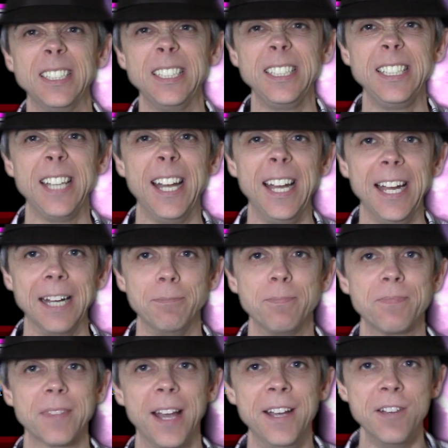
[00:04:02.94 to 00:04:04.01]
Yeah,
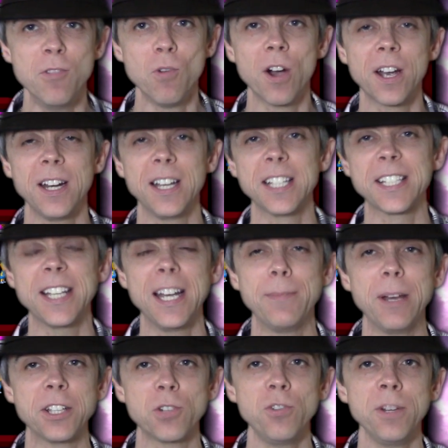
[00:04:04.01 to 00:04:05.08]
what can I say
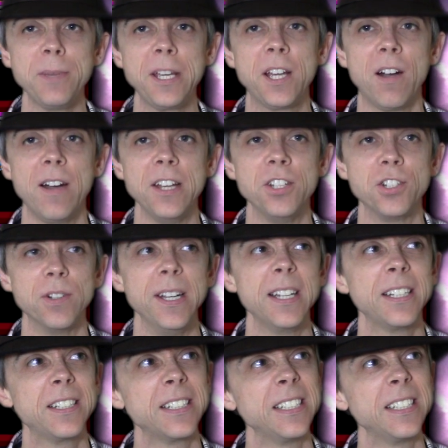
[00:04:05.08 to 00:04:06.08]
about this? I want to be kind to it.